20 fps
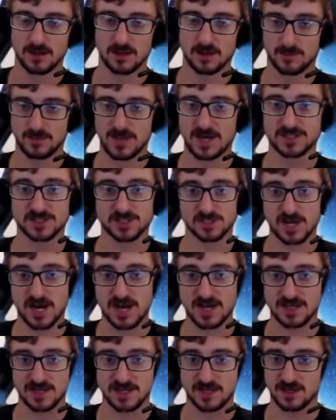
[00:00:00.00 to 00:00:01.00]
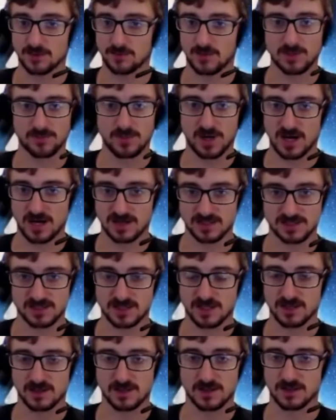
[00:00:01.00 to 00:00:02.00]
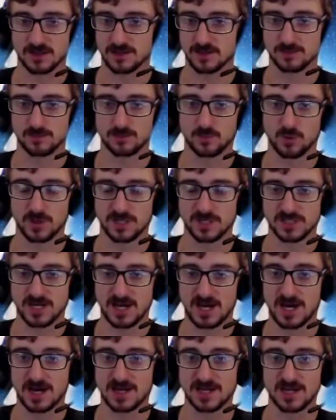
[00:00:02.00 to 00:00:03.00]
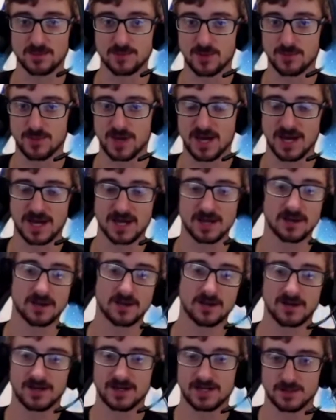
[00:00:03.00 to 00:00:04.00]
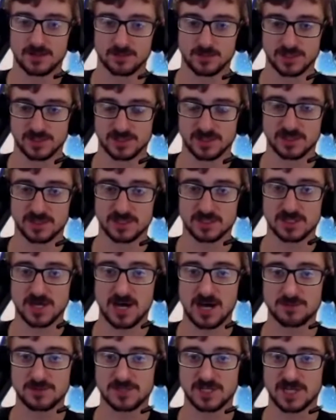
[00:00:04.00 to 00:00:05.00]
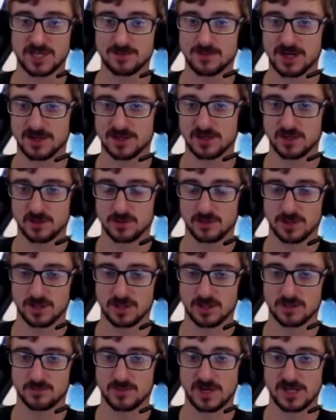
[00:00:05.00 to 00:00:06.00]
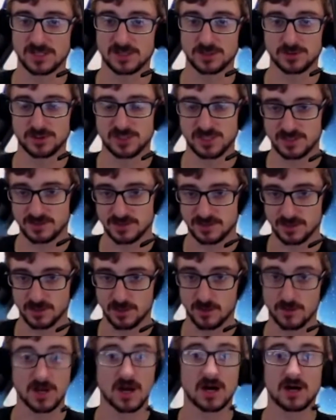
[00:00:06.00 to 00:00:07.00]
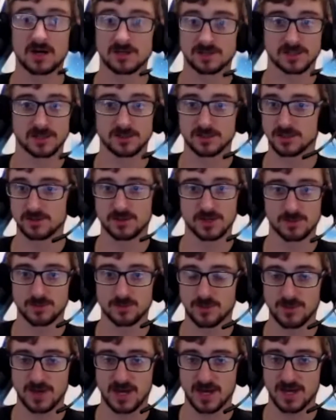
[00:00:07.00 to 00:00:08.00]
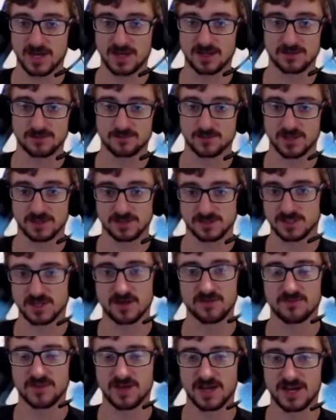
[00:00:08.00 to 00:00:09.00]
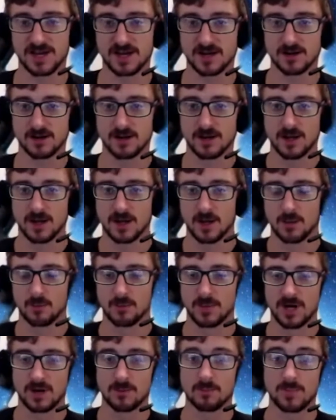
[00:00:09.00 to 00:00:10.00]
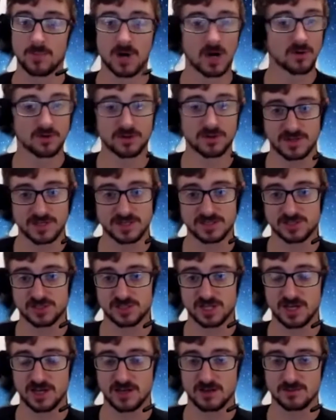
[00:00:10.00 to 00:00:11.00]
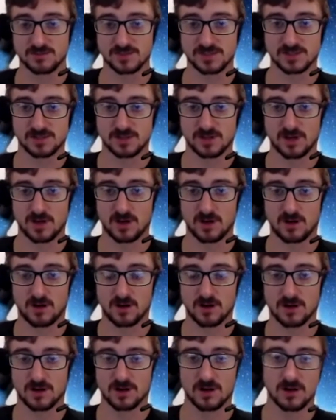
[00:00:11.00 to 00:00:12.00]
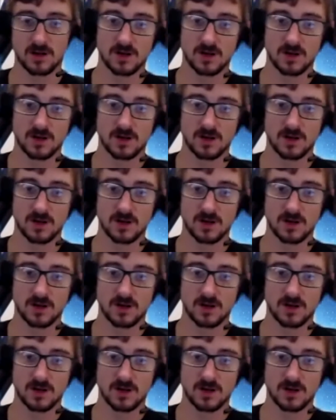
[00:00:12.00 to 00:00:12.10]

my striking, my boxing, Muay Thai, MMA, and at Brazilian Top Team I do my jiu-jitsu, and I also do MMA and stuff there. But both of these gyms are